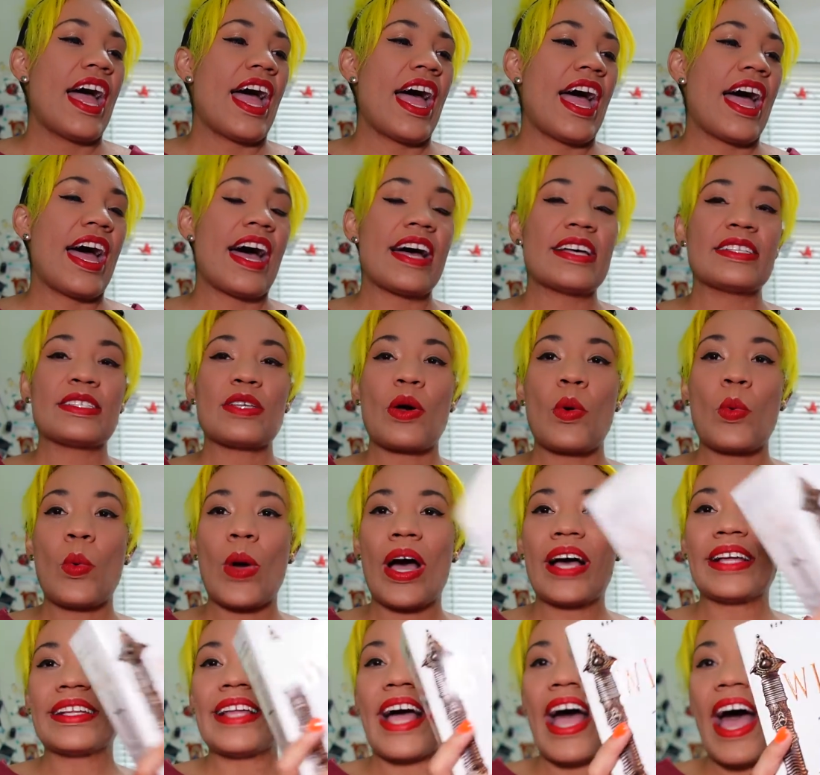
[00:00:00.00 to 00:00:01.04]
as
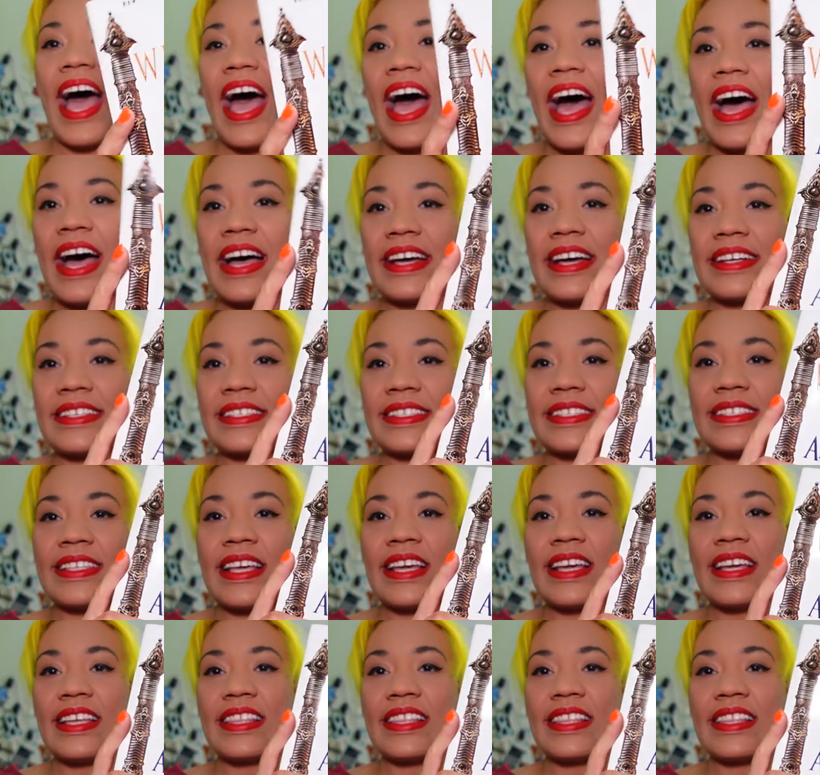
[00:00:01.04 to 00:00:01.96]
well as